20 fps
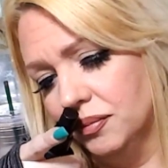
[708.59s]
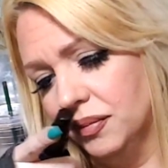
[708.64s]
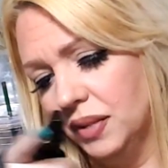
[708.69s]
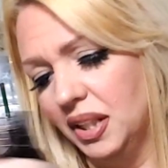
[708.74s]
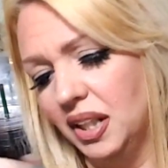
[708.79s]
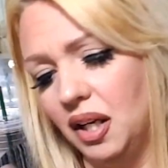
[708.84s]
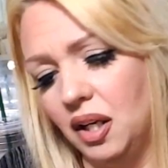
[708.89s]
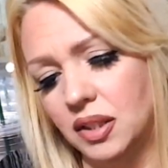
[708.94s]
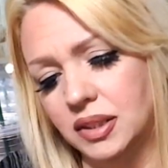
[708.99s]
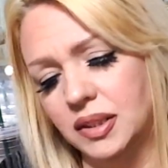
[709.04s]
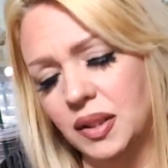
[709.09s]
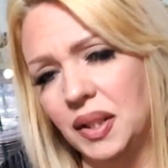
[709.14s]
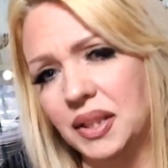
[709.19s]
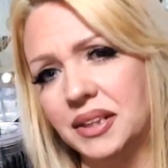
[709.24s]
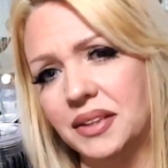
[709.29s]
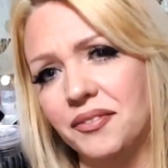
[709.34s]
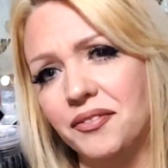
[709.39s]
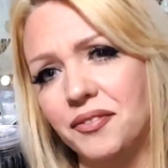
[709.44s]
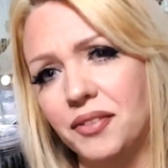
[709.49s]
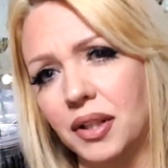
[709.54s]
And it also
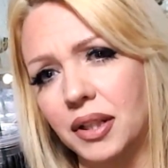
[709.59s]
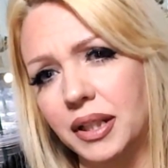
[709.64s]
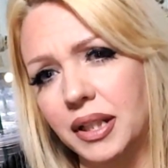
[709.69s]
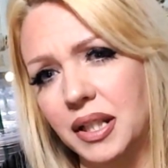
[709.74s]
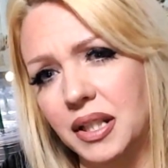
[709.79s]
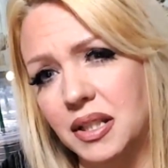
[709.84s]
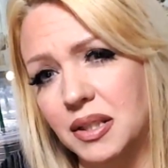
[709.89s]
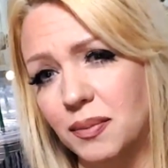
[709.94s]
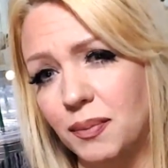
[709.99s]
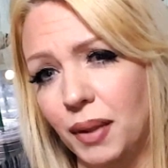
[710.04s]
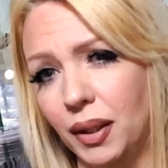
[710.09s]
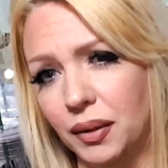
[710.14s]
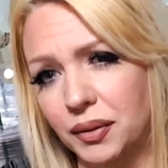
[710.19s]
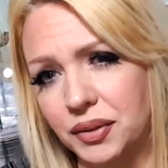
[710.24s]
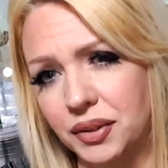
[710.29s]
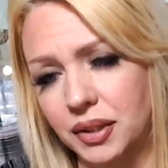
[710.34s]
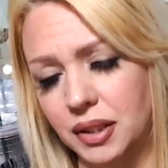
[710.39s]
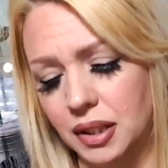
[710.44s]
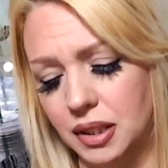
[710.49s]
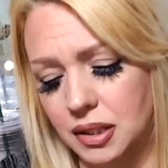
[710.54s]
has a funky smell
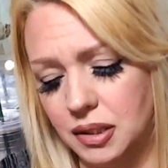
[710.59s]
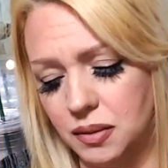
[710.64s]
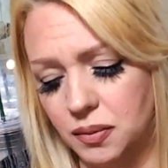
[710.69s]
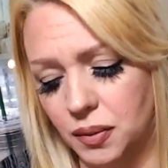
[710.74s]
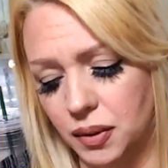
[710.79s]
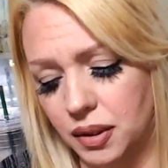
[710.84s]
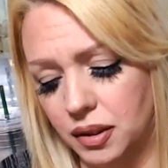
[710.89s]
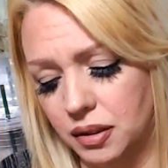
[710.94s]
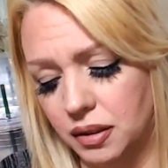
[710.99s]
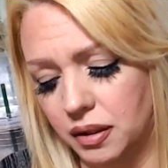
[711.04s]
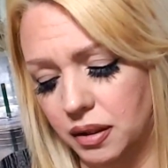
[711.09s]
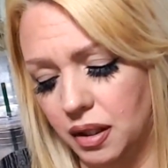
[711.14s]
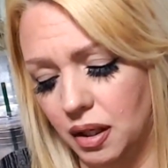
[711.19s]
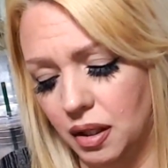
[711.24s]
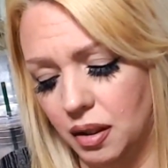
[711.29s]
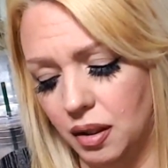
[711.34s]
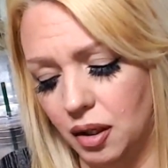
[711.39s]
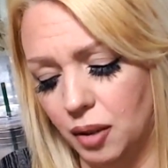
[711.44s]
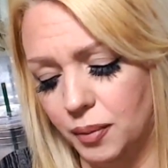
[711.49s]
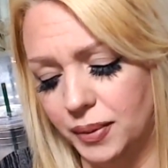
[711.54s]
to this one.
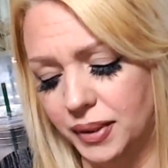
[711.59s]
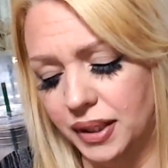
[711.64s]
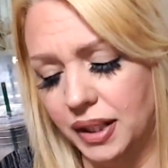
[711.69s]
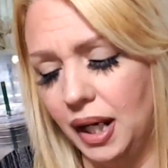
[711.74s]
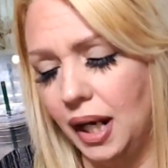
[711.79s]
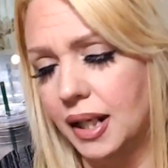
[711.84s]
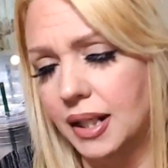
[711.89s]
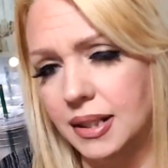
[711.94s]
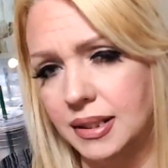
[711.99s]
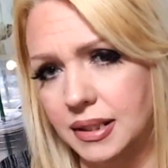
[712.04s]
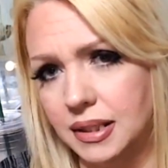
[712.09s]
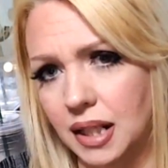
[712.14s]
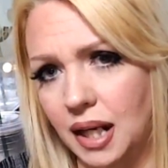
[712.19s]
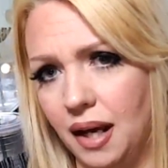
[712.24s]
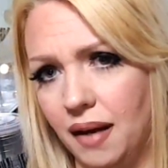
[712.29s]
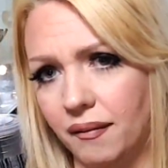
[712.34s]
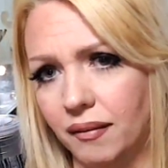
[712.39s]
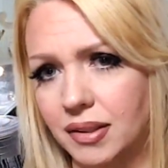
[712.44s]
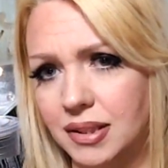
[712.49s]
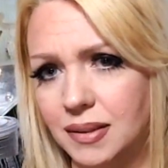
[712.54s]
The Urban Decay doesn't
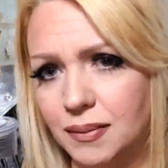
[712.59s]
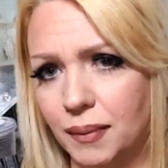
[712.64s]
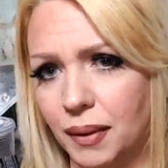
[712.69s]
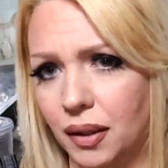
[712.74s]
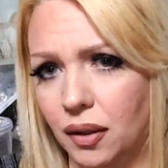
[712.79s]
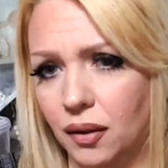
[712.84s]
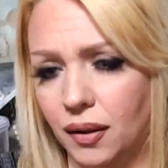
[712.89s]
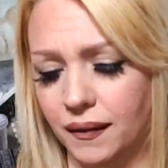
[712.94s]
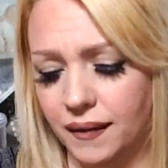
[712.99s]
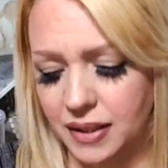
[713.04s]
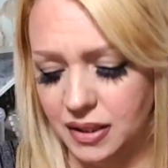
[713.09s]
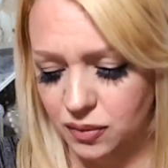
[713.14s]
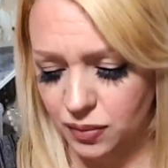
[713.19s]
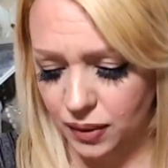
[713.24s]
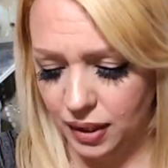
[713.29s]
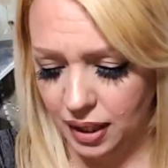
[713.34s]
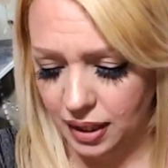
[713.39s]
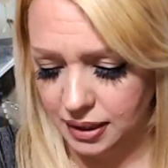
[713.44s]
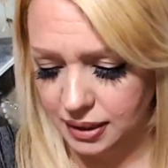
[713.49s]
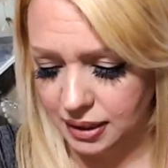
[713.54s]
have a smell, and this
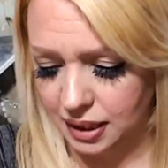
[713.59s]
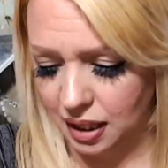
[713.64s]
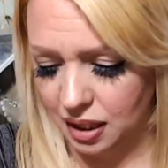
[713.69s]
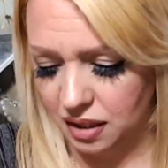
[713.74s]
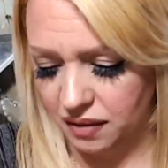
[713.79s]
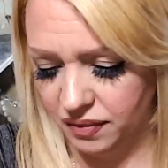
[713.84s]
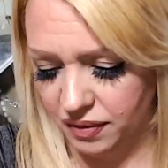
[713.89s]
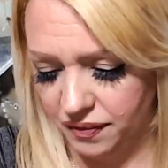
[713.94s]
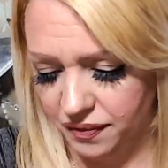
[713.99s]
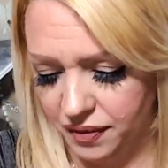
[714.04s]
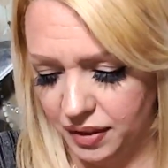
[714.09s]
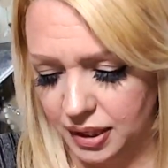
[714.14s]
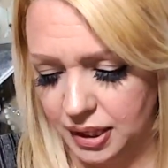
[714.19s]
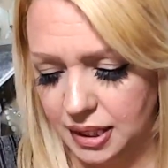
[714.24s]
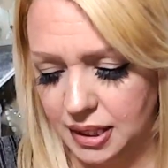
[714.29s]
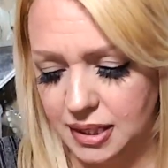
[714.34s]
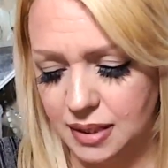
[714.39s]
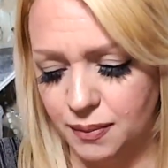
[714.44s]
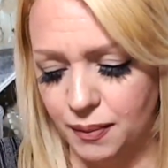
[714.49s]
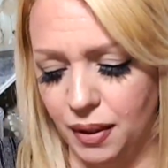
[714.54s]
one has kind of a
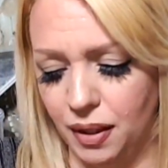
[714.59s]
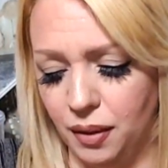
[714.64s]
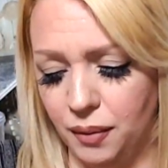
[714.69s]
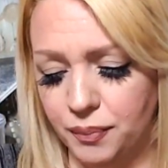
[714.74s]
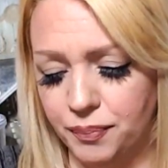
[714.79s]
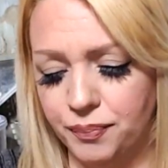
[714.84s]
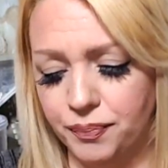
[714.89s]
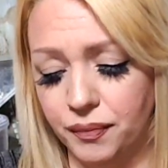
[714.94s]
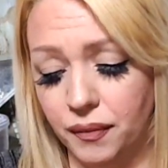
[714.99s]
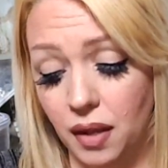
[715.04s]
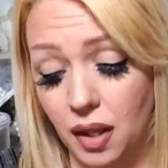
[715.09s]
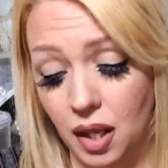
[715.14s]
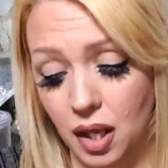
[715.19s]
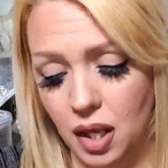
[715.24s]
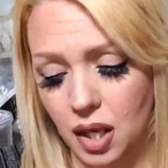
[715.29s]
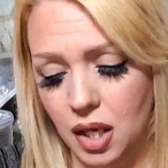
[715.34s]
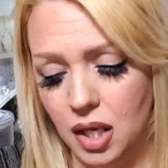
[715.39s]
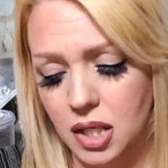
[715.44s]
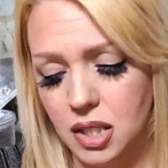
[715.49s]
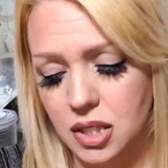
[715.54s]
funky smell.
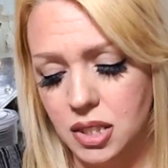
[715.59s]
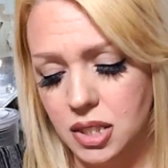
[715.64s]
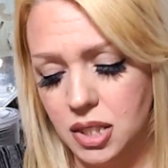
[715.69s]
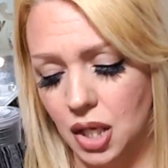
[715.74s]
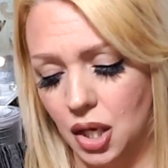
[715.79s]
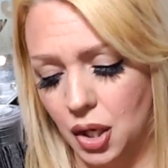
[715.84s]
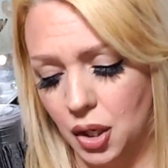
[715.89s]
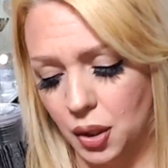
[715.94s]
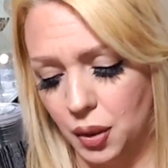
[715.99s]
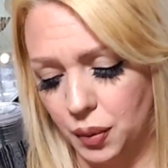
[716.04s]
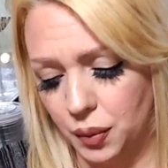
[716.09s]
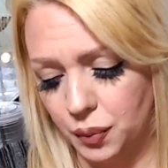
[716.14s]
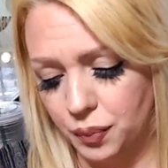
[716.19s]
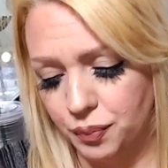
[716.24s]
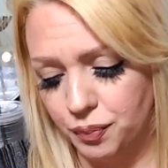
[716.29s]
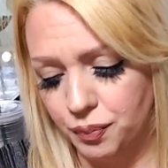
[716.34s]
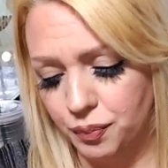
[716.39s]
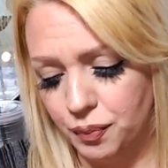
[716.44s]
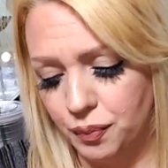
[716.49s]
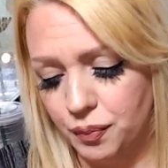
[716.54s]
So,
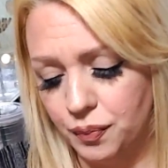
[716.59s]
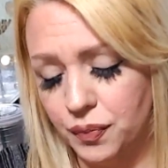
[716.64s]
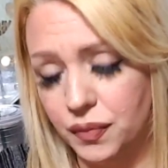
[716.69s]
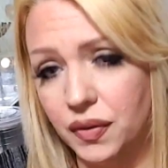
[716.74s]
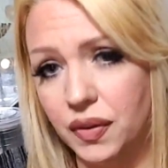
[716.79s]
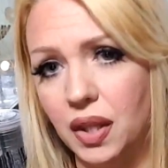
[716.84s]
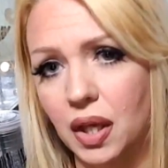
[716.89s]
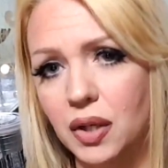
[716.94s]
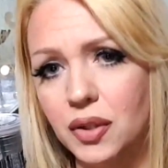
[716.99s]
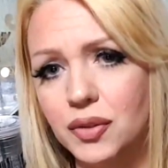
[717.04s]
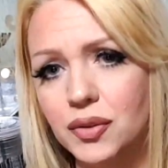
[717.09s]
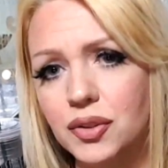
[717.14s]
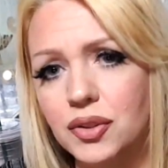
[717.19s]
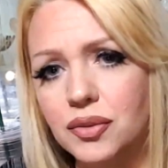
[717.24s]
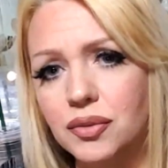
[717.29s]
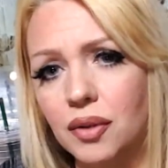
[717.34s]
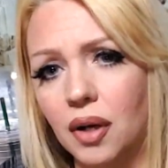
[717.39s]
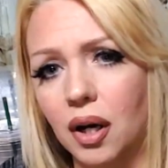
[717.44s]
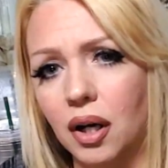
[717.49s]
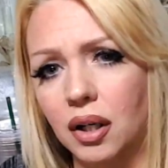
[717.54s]

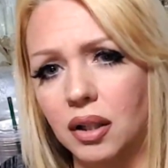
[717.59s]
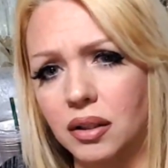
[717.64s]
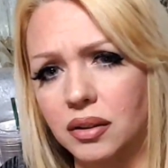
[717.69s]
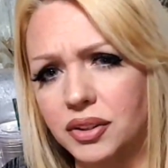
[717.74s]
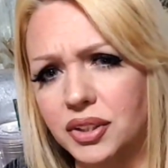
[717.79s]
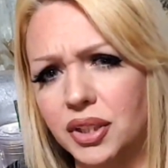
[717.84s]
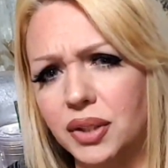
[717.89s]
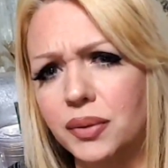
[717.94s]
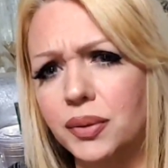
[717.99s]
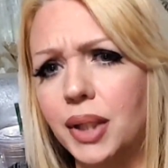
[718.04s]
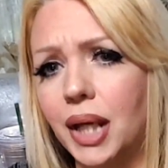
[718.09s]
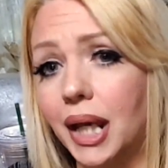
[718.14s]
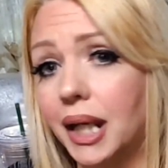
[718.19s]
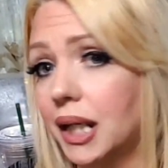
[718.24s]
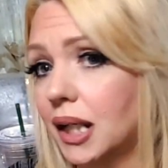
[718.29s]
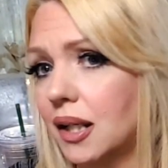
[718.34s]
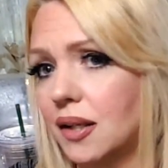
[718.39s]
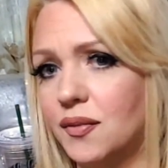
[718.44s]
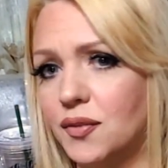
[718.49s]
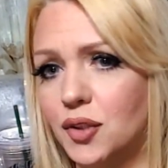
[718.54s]
those are two
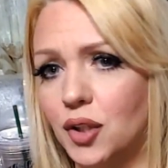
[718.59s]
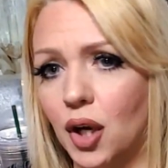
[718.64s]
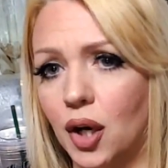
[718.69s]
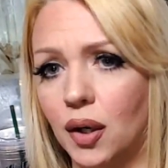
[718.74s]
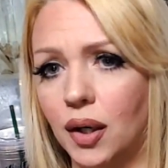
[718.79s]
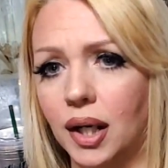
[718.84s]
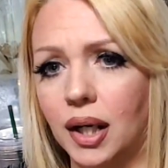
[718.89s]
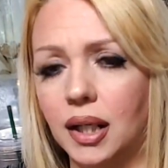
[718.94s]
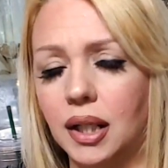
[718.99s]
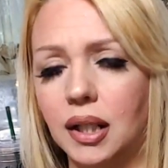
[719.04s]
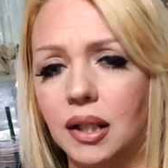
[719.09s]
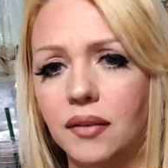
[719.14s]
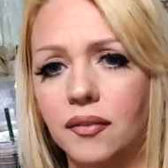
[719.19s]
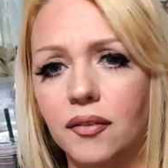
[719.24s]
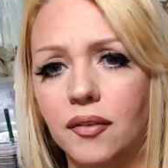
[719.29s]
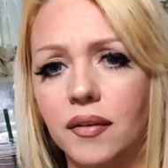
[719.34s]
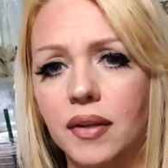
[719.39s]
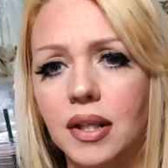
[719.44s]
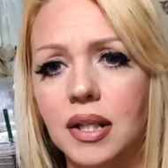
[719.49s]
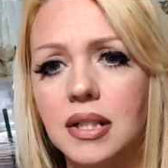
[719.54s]
negatives already
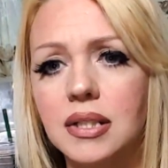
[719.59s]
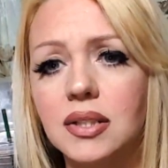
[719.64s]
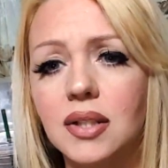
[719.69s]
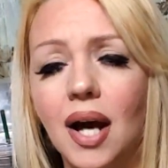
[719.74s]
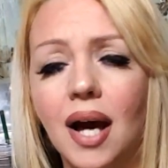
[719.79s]
for this.